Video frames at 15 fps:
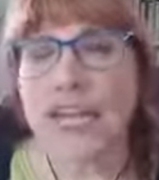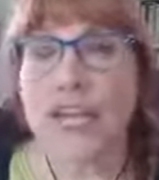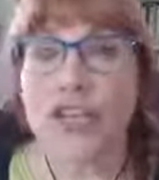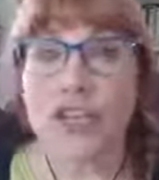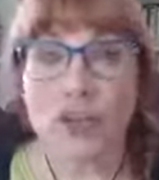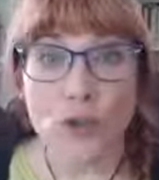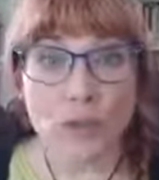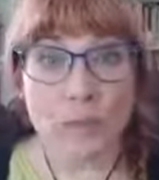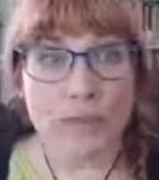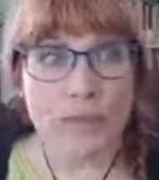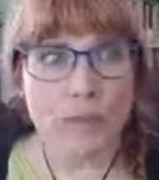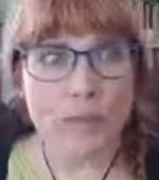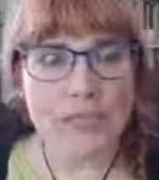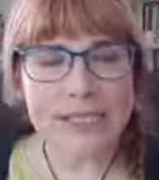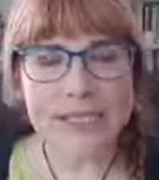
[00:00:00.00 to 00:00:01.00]
you'll be
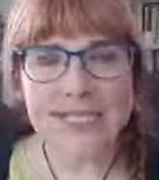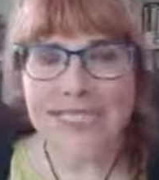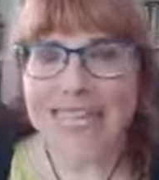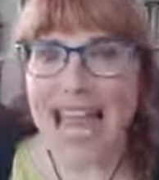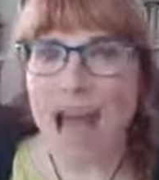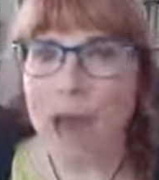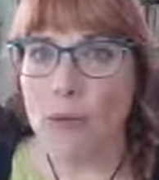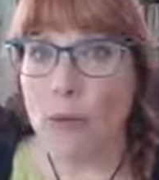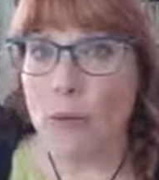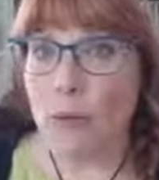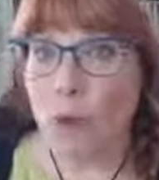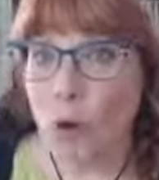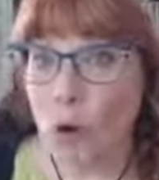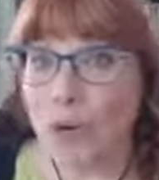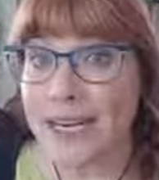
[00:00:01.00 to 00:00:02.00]
able to see how
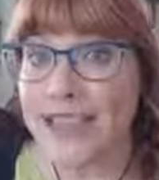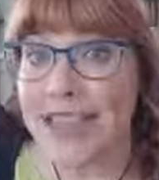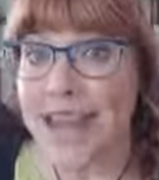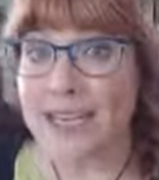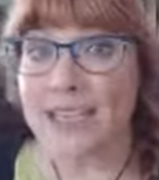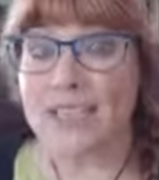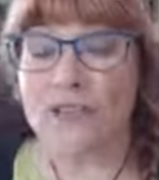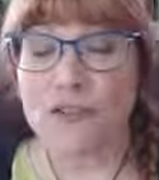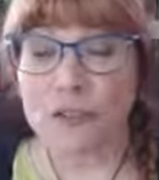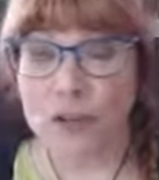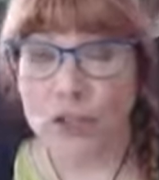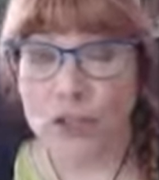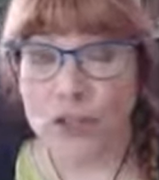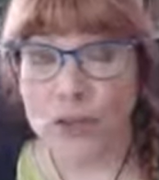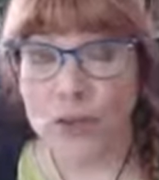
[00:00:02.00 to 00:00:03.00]
important that is for
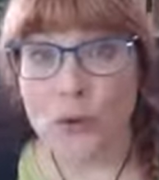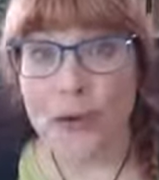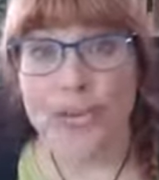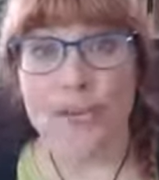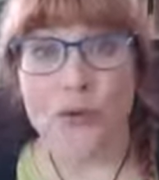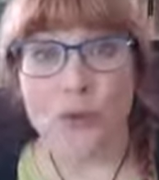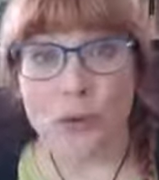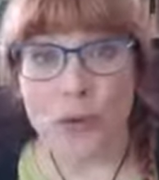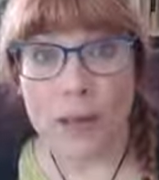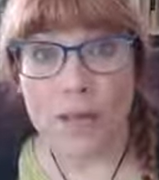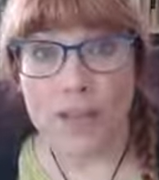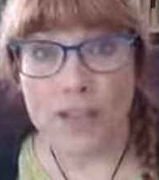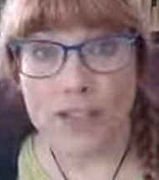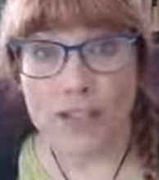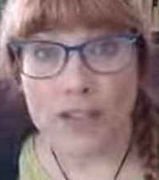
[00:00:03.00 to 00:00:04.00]
you and your web
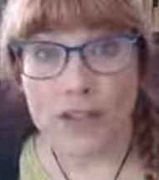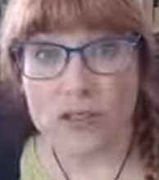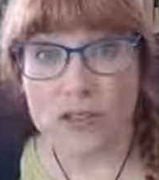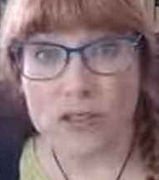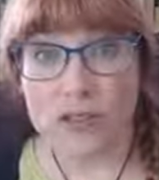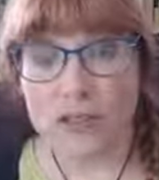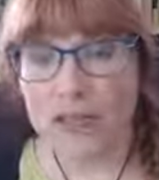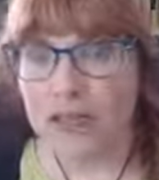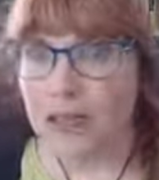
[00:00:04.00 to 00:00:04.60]
visitors.